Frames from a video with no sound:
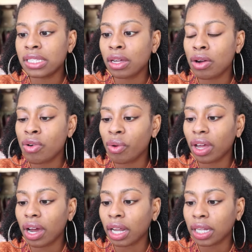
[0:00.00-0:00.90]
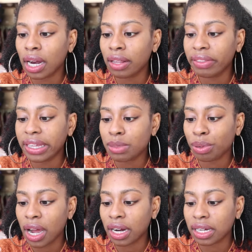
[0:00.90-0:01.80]
So a lot of these
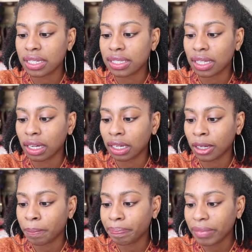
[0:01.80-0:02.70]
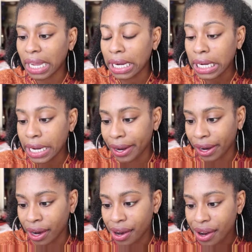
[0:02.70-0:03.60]
products in
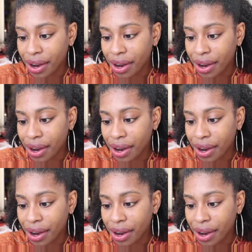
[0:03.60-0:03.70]
here